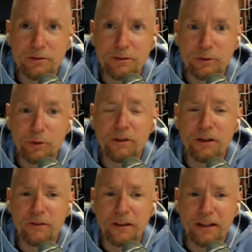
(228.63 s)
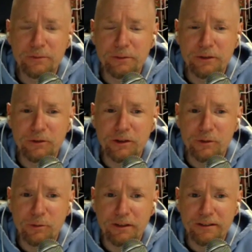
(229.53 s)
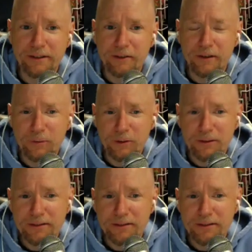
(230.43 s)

Of course, the next administration will probably take credit for